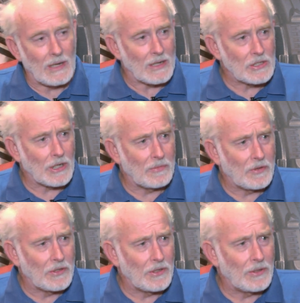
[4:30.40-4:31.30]
lunch hour
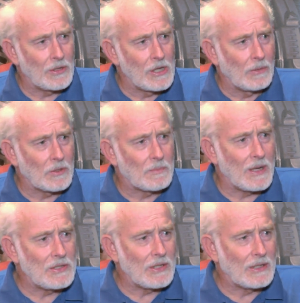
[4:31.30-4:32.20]
for her was
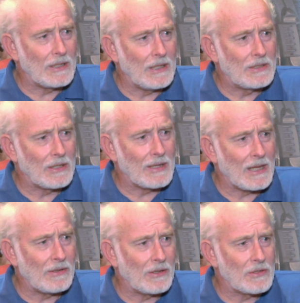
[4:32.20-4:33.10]
basically eating
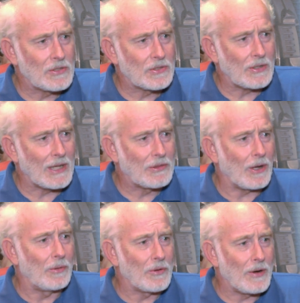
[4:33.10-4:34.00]
Nando's
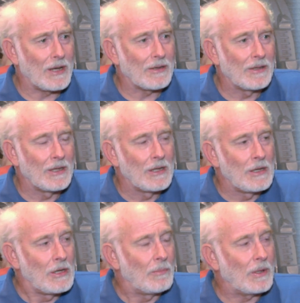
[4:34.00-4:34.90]
on the run.
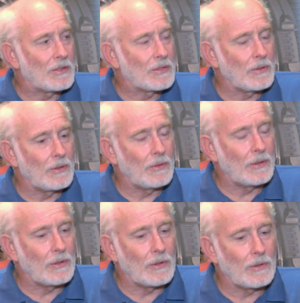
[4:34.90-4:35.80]
But
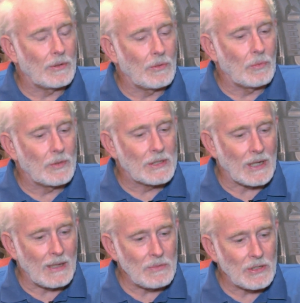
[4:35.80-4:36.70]
the
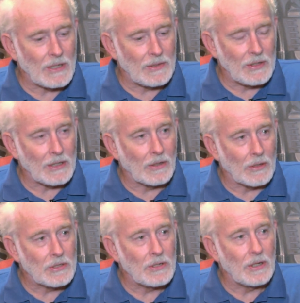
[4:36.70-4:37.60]
times that I think I
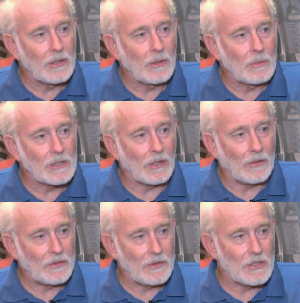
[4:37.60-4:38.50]
got to know her was
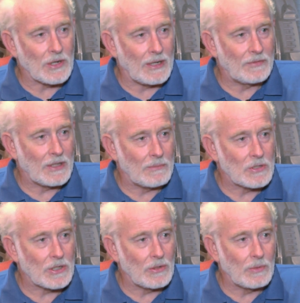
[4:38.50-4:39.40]
after the drive time
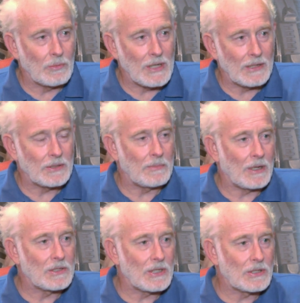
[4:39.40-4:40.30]
show. We would end at
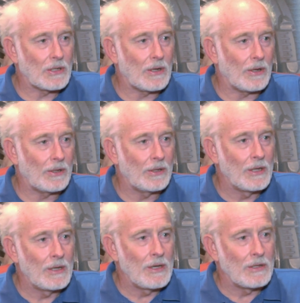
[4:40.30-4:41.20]
about 6 o'clock.
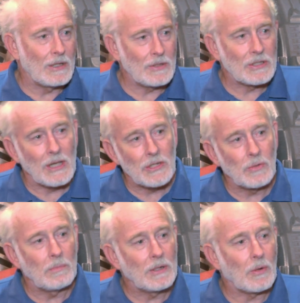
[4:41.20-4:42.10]
Then the
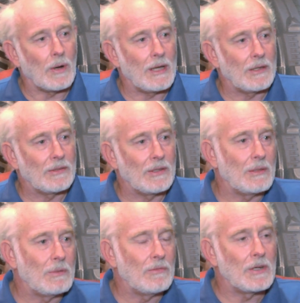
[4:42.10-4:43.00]
station would be quiet and
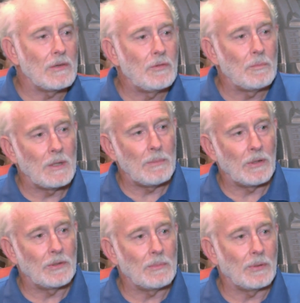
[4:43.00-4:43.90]
there'd be very few
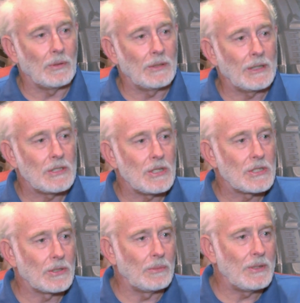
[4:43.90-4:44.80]
people in the building, and she'd
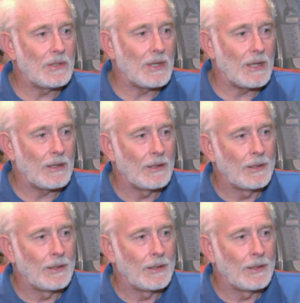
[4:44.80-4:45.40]
still be there